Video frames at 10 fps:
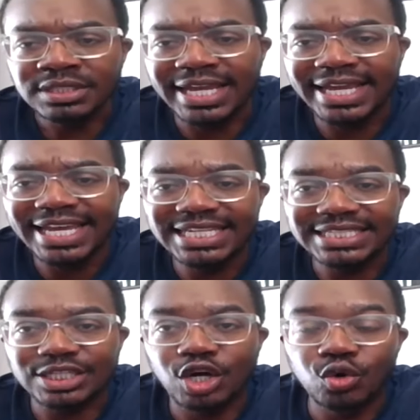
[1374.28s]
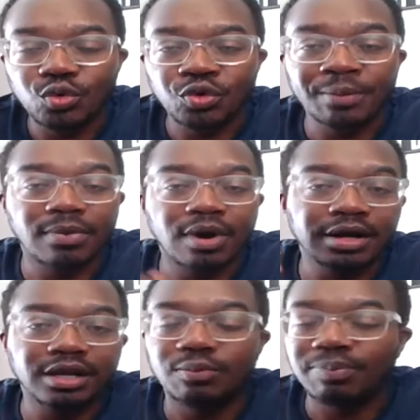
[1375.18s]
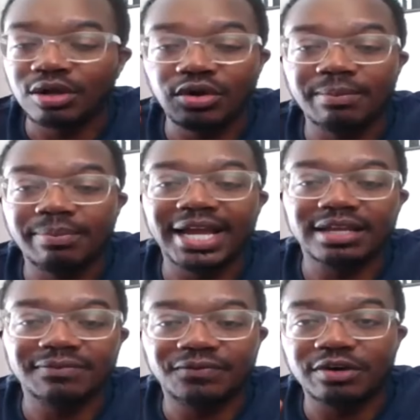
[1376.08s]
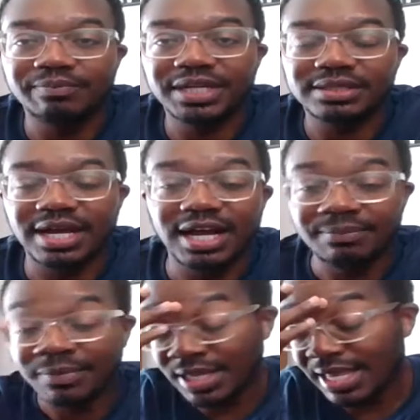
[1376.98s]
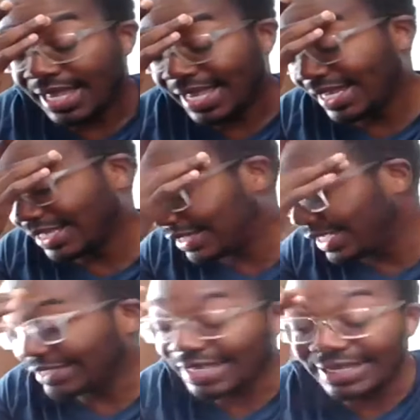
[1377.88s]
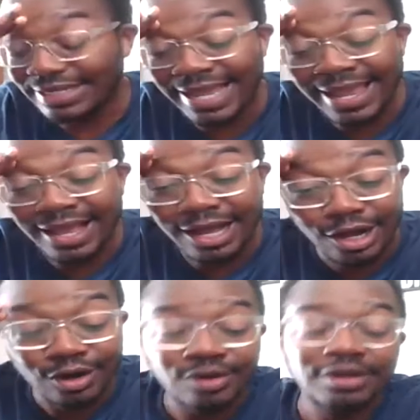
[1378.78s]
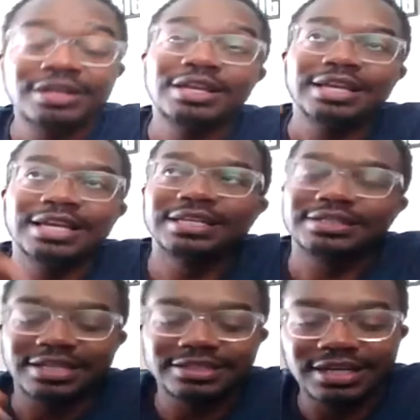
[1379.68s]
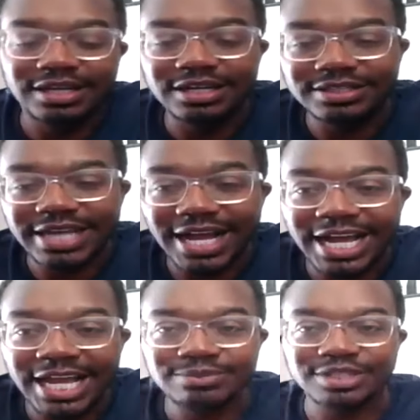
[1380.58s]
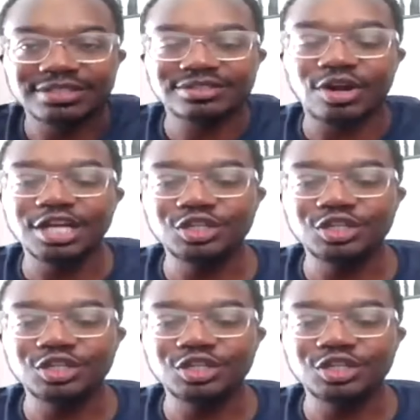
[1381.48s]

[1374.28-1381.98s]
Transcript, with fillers: And so we're Marco Poloing back and forth big time. And I think that now is is a good time to start